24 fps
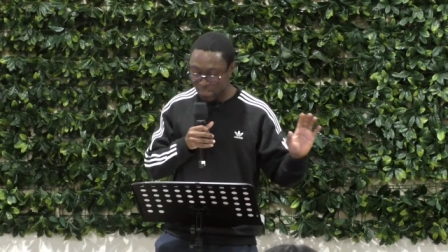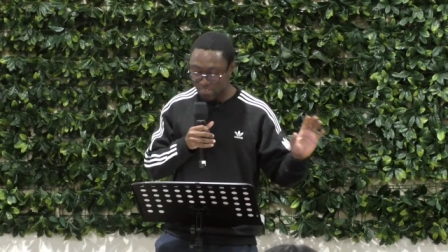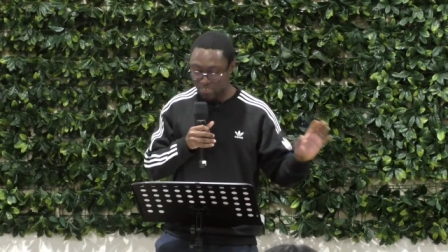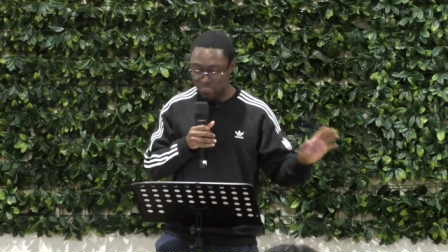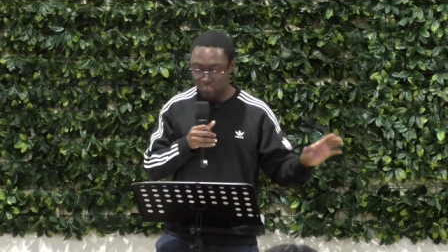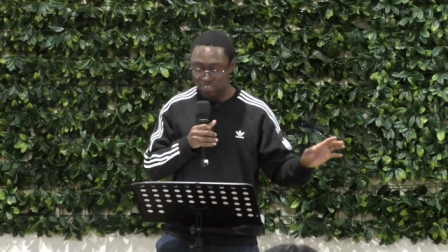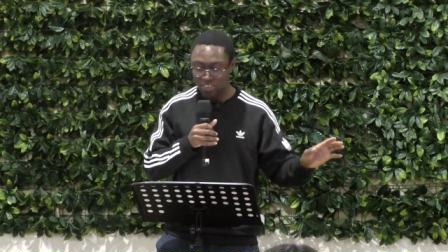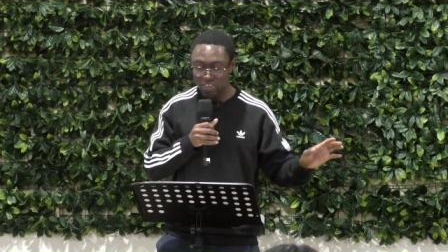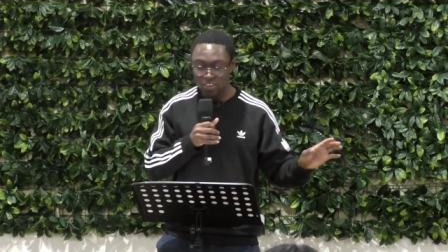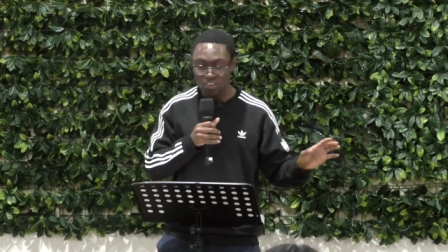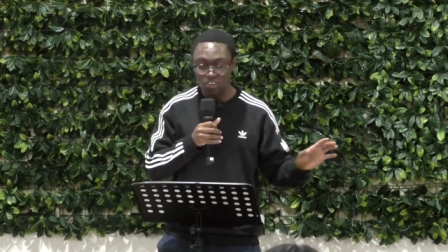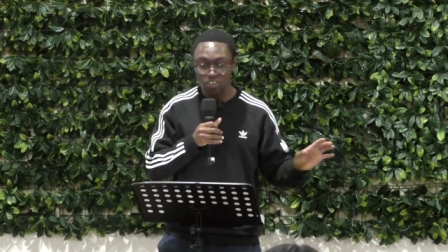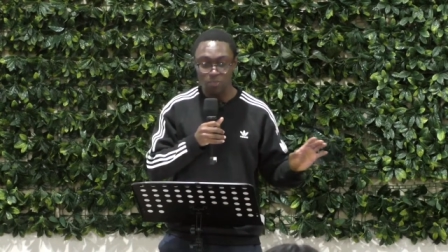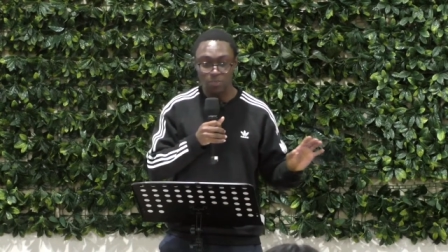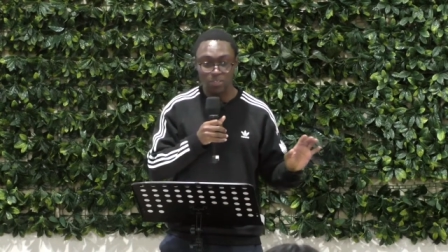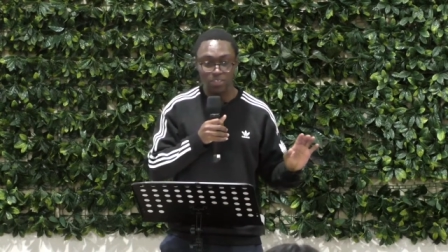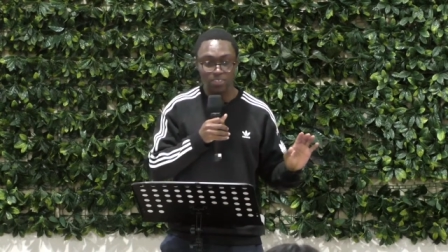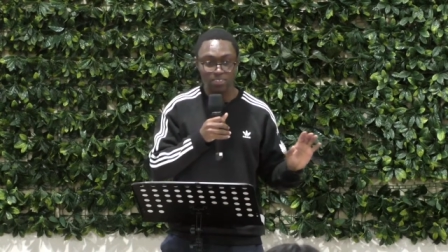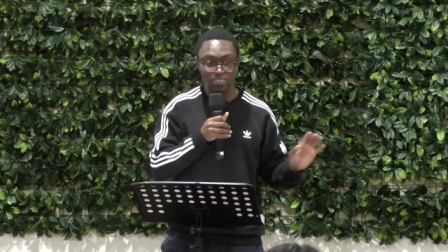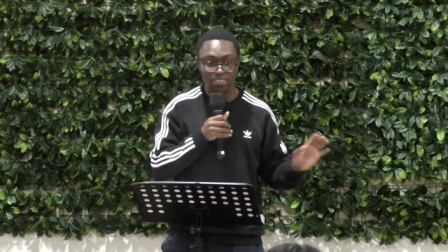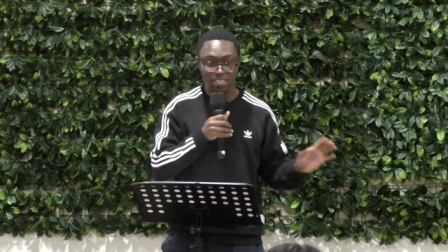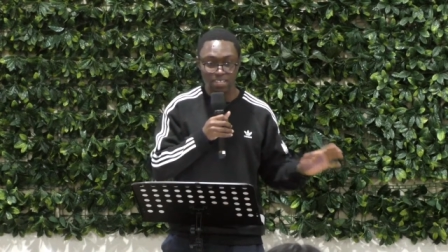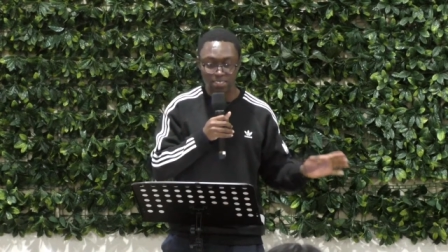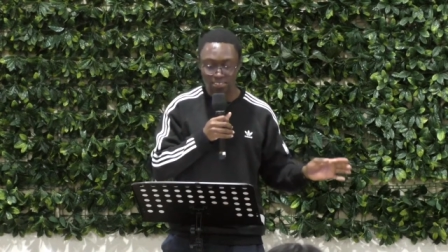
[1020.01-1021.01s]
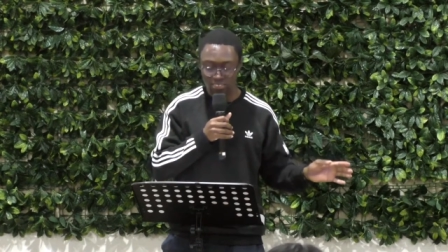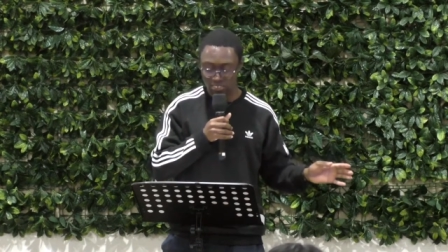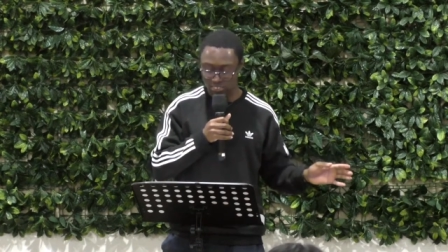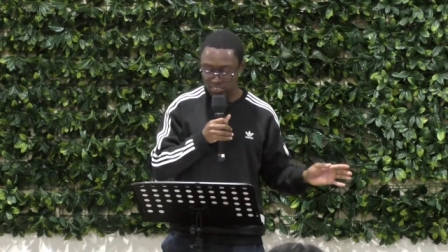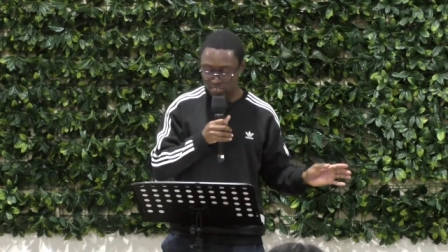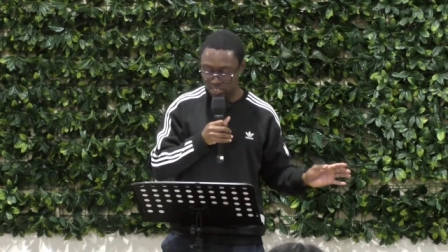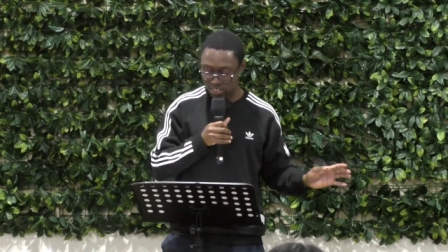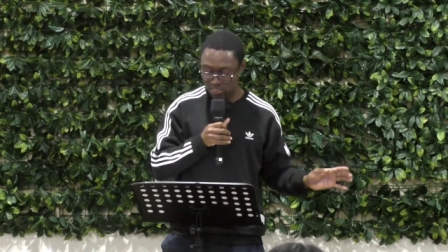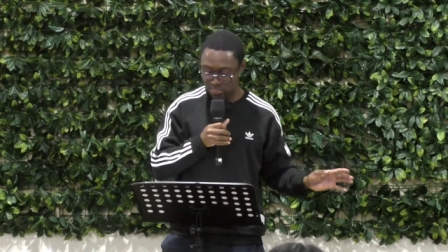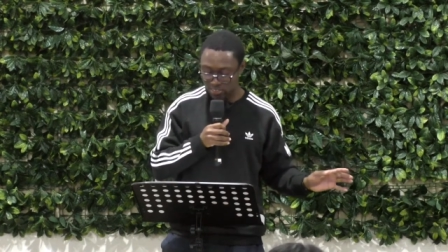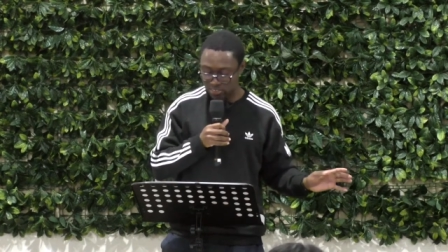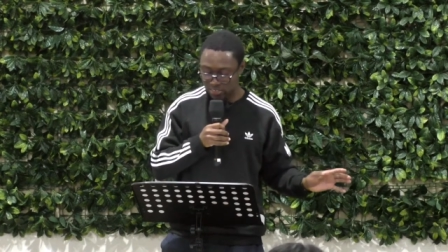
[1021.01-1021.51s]
ourselves because that
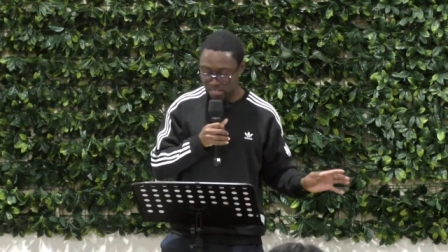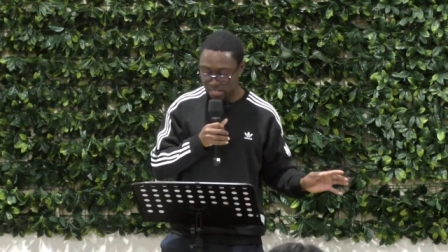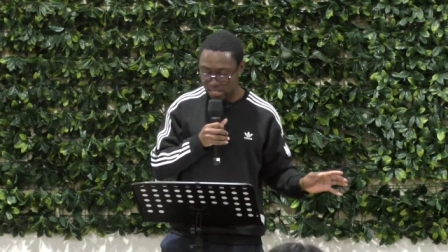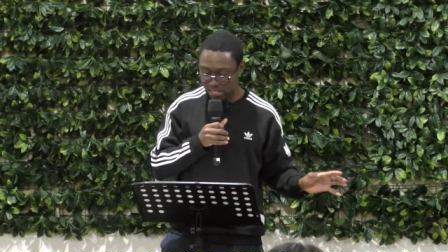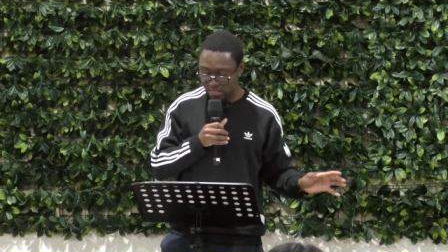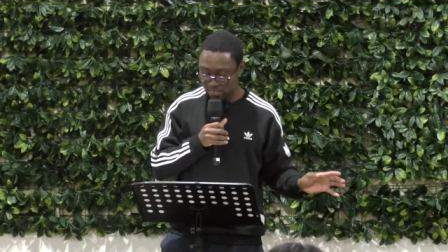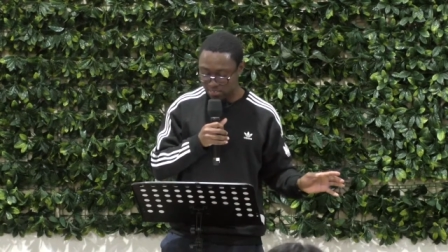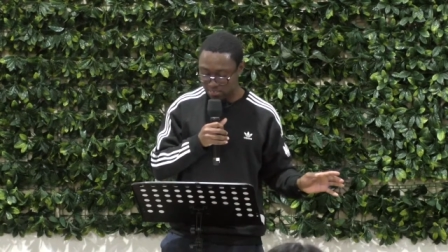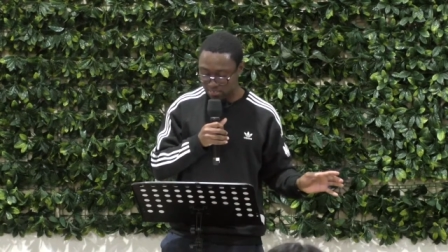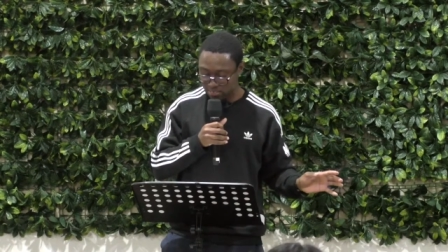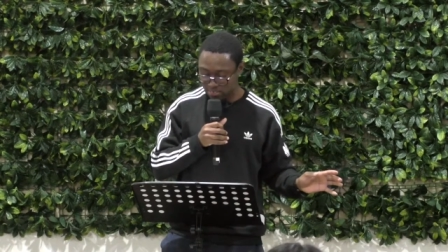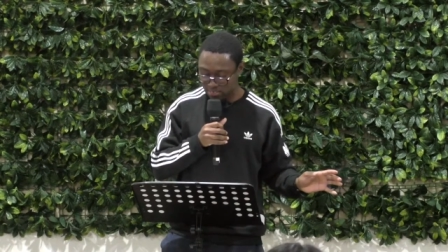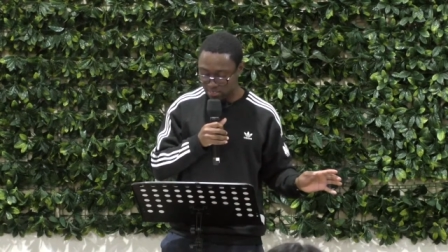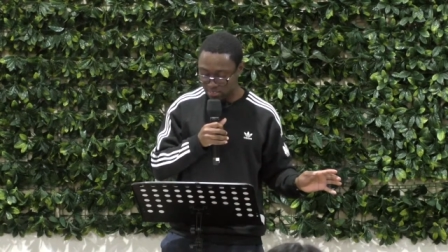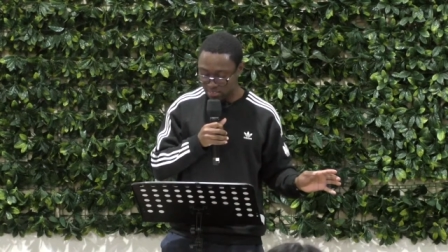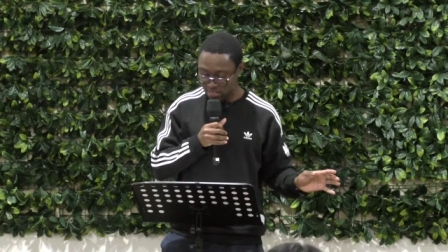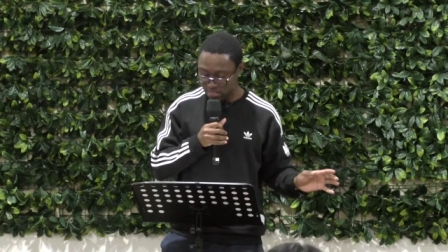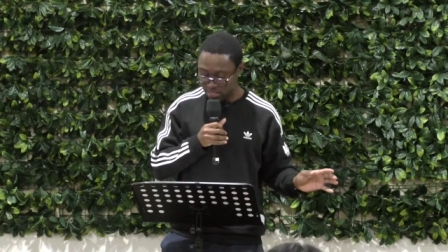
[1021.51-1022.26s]
just doesn't last.